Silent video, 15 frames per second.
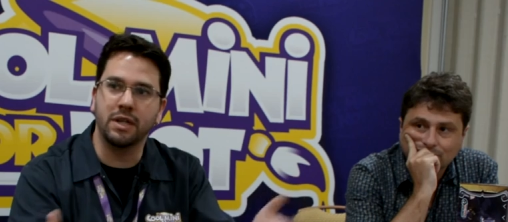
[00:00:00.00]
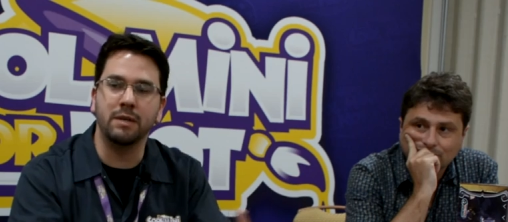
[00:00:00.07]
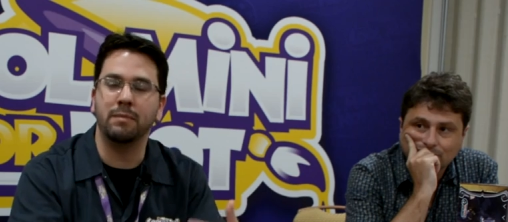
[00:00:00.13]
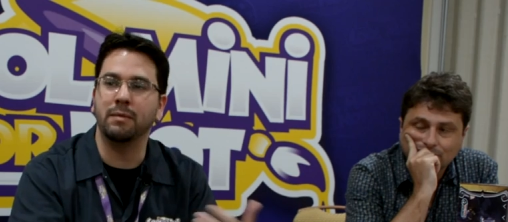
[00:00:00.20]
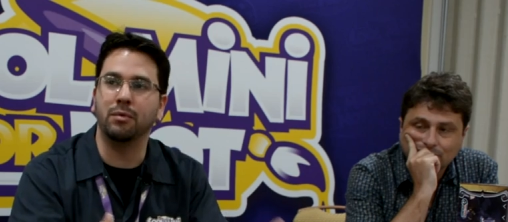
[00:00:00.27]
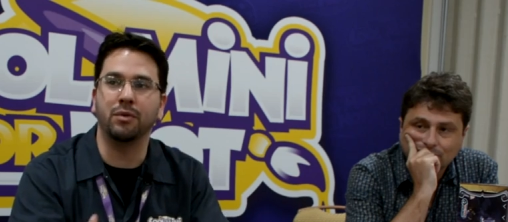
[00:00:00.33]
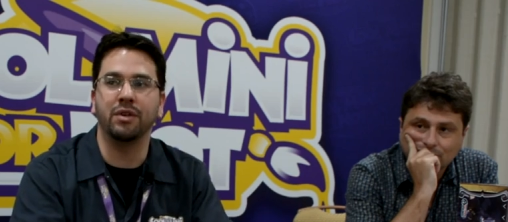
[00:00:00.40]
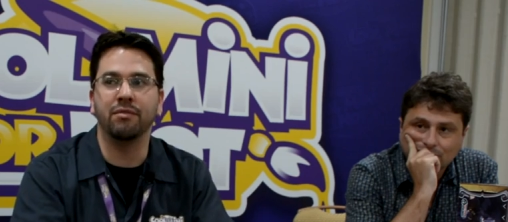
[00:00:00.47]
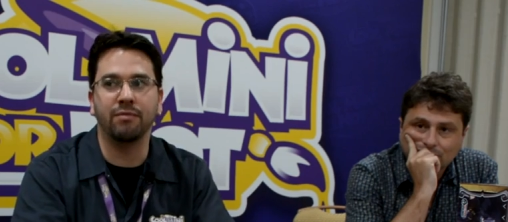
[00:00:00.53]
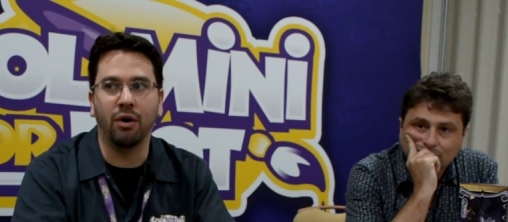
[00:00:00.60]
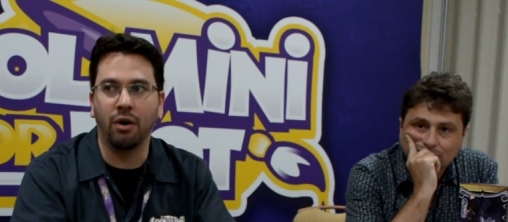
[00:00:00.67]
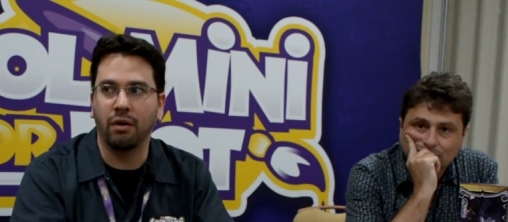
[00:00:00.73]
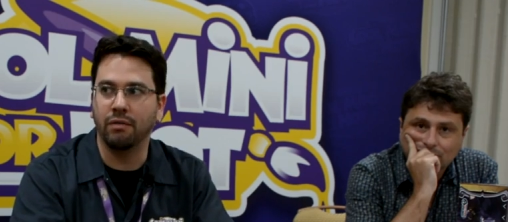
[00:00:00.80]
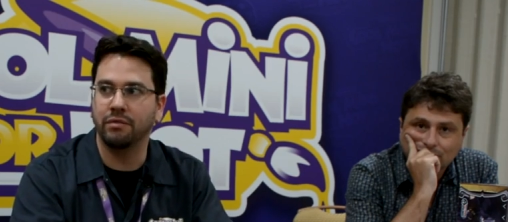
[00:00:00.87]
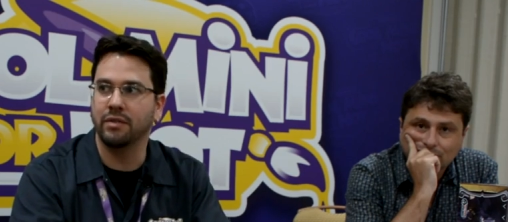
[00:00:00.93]
Speaker 1: keep people
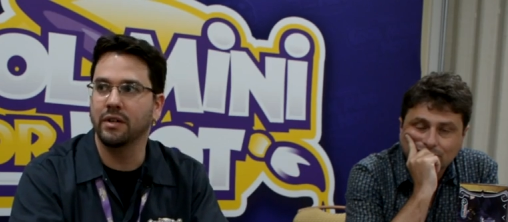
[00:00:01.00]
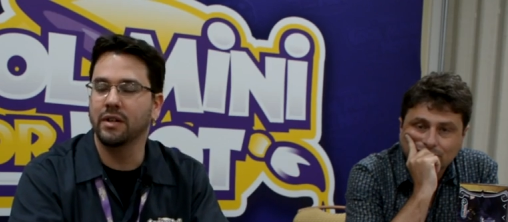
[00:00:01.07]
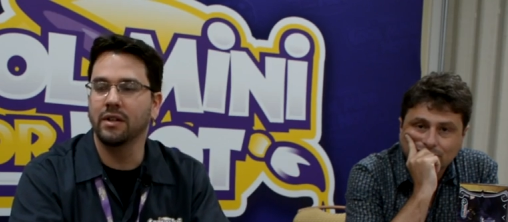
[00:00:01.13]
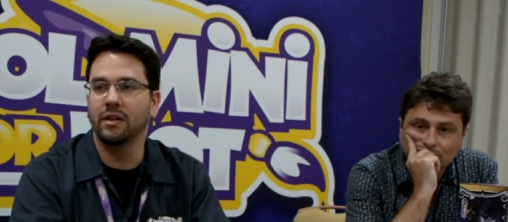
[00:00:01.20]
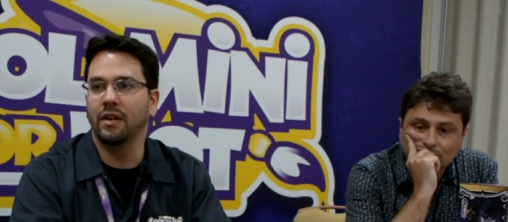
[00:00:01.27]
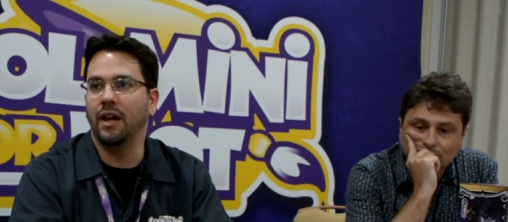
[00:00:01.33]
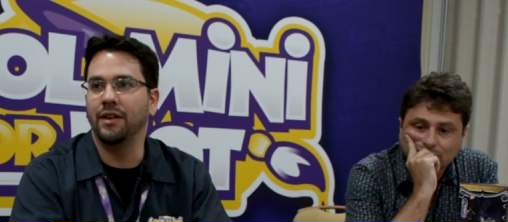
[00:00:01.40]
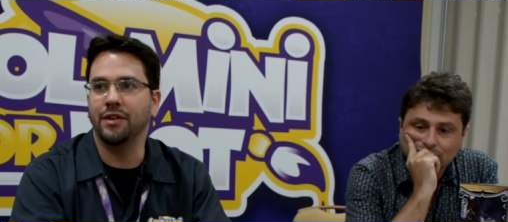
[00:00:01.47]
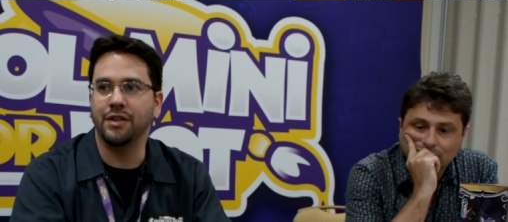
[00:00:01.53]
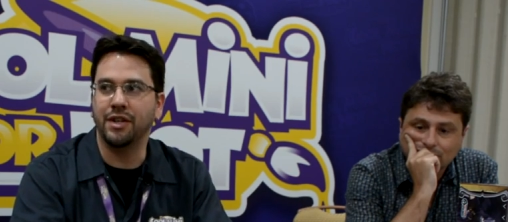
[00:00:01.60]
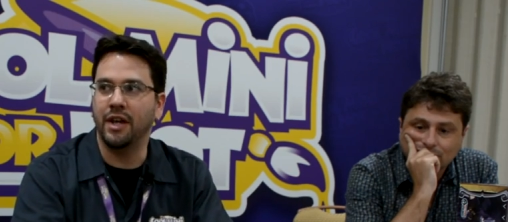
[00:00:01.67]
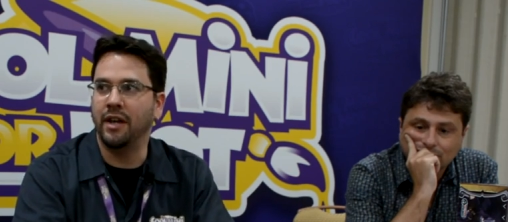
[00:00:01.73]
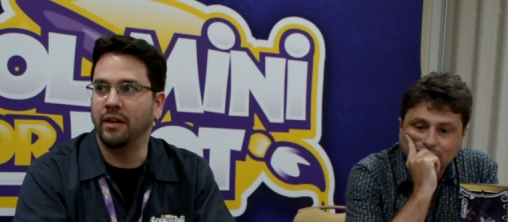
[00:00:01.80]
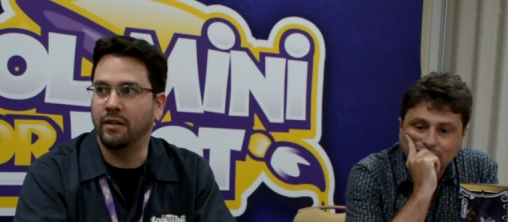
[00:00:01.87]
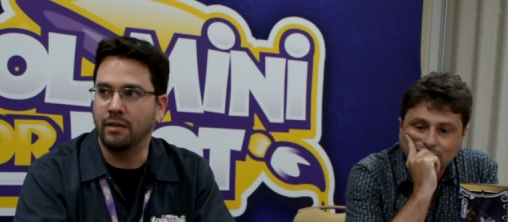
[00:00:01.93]
involved
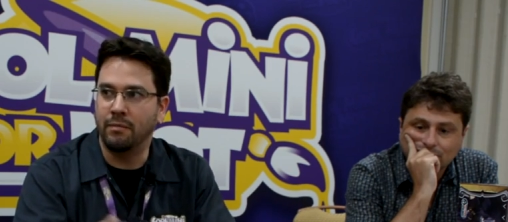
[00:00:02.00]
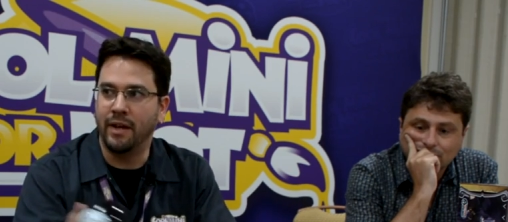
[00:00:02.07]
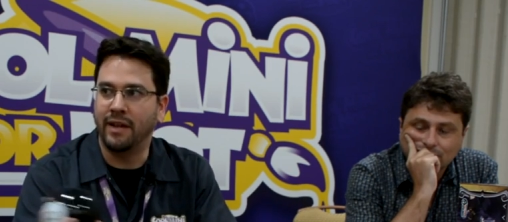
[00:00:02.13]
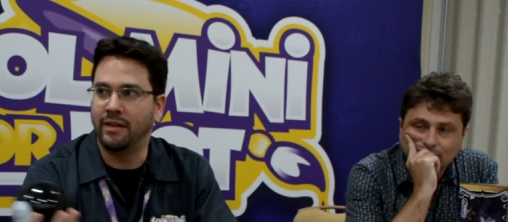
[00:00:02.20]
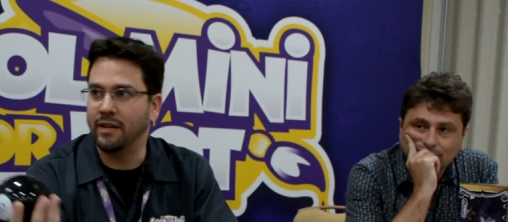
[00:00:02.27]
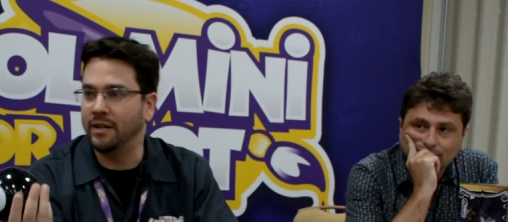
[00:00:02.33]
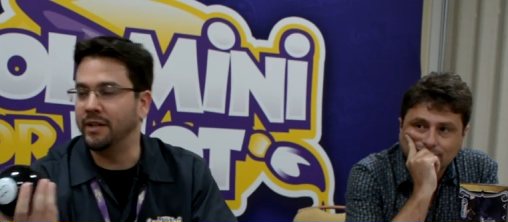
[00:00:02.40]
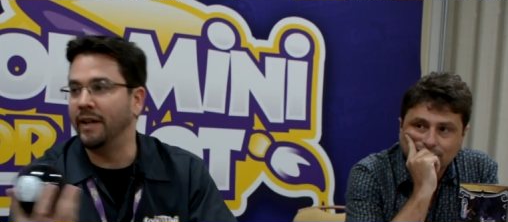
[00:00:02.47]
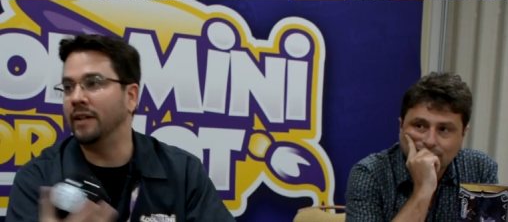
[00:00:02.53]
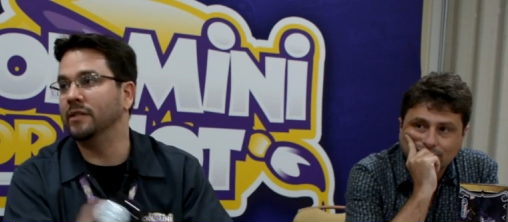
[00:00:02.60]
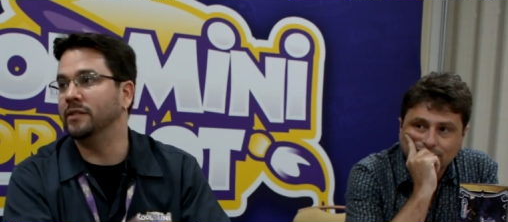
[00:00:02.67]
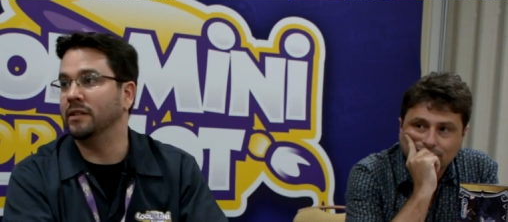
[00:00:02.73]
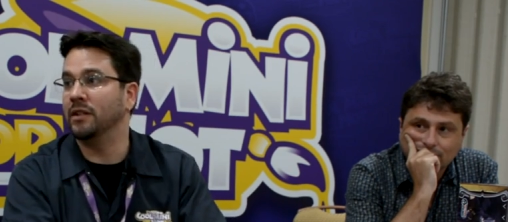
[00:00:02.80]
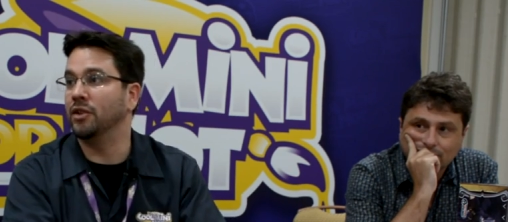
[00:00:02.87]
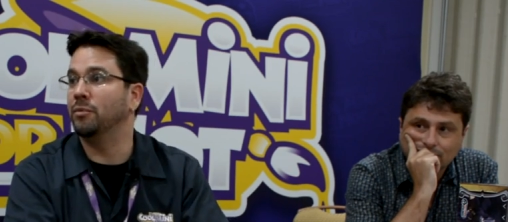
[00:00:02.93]
entertained and make their
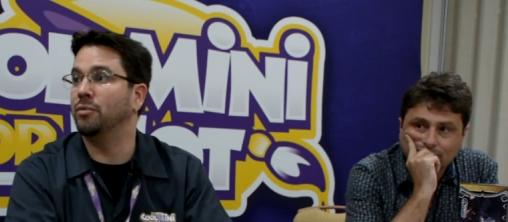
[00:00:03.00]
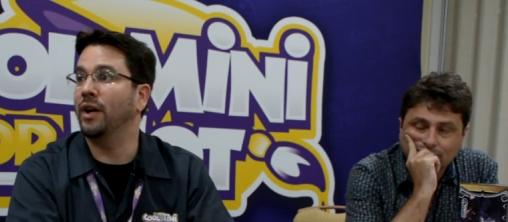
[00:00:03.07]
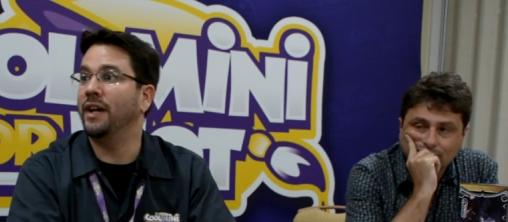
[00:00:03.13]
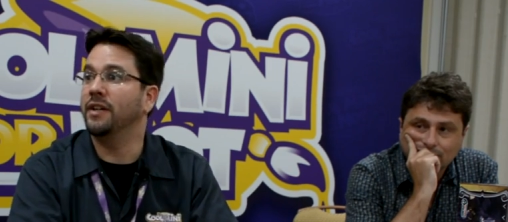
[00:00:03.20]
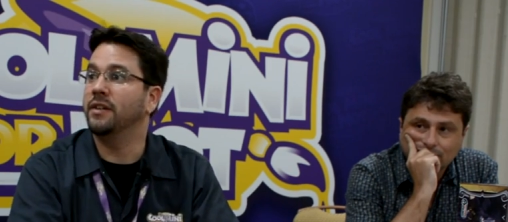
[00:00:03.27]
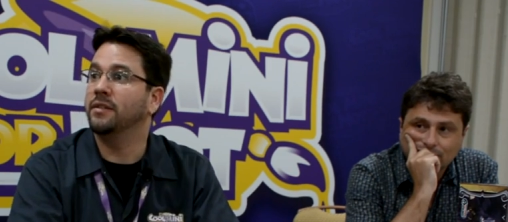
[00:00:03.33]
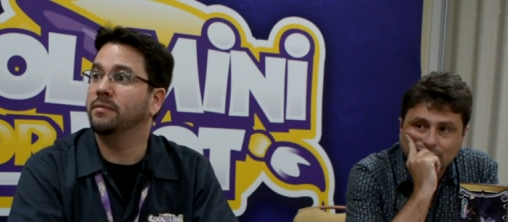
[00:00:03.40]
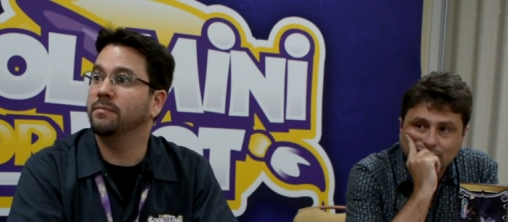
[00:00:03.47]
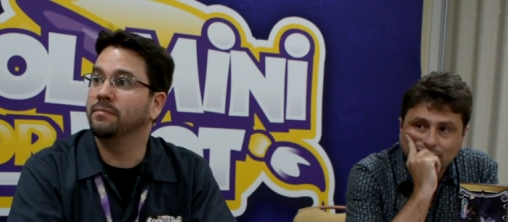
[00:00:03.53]
days a little brighter.